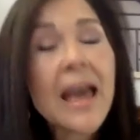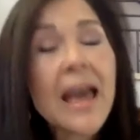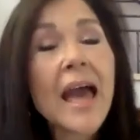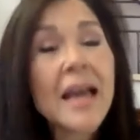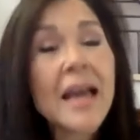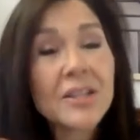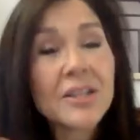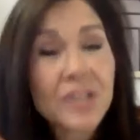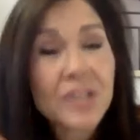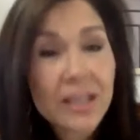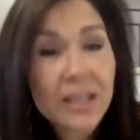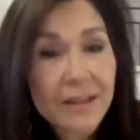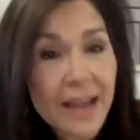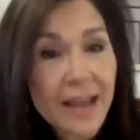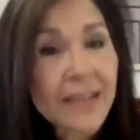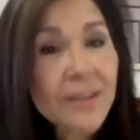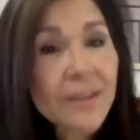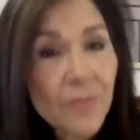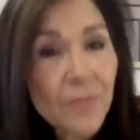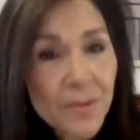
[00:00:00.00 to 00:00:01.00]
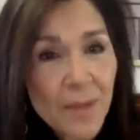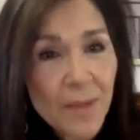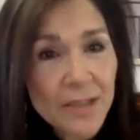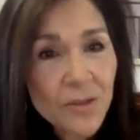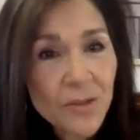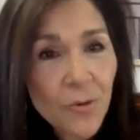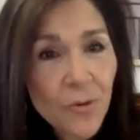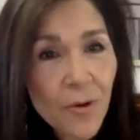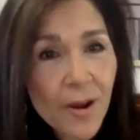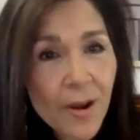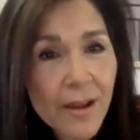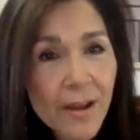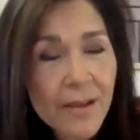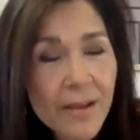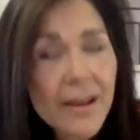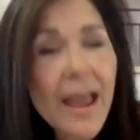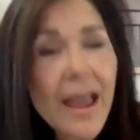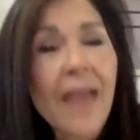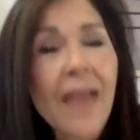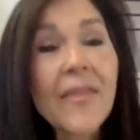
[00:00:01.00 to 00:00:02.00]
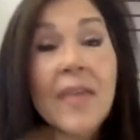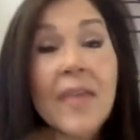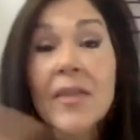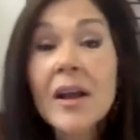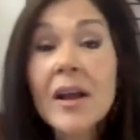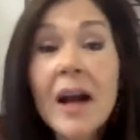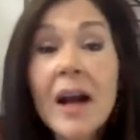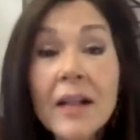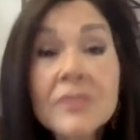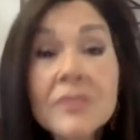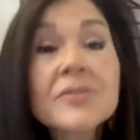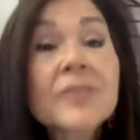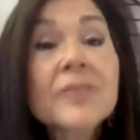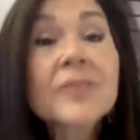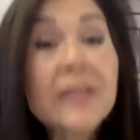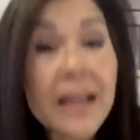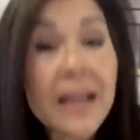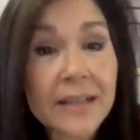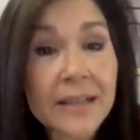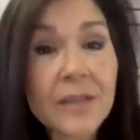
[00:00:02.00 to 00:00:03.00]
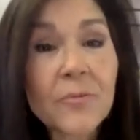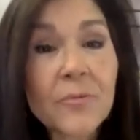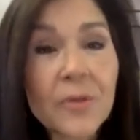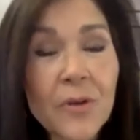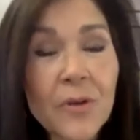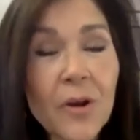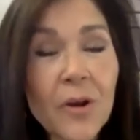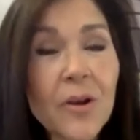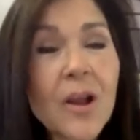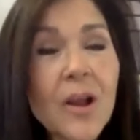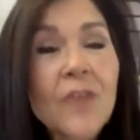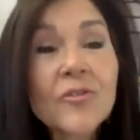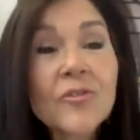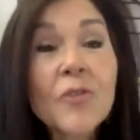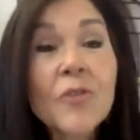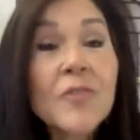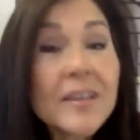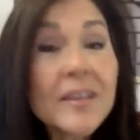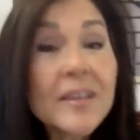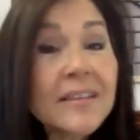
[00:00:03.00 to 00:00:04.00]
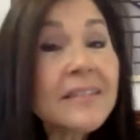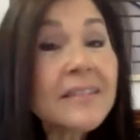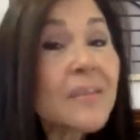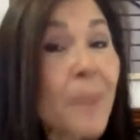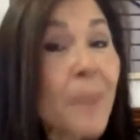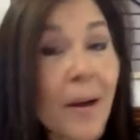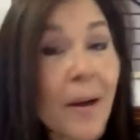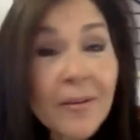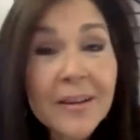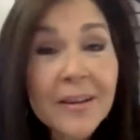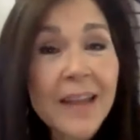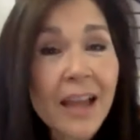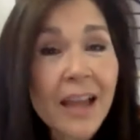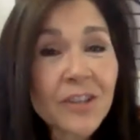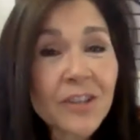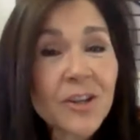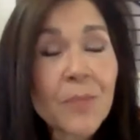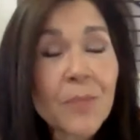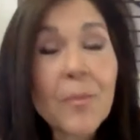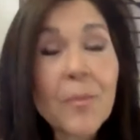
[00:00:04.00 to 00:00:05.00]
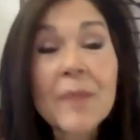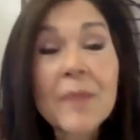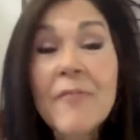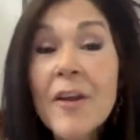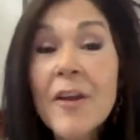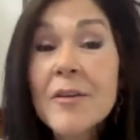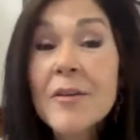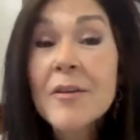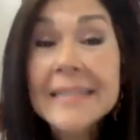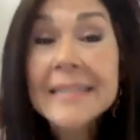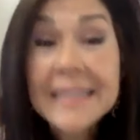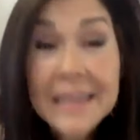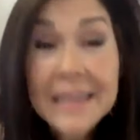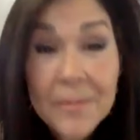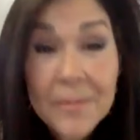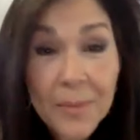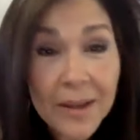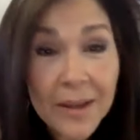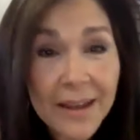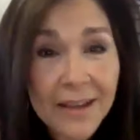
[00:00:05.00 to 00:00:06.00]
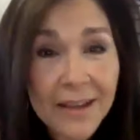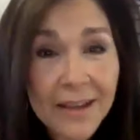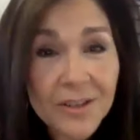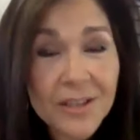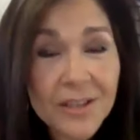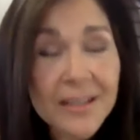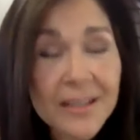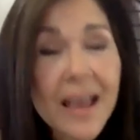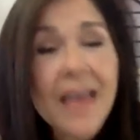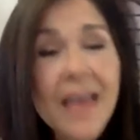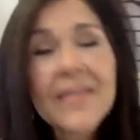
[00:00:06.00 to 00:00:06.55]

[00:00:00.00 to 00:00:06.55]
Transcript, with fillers: and she connected with my story and then the colors connected with her. So this is about connection, but very deep connections.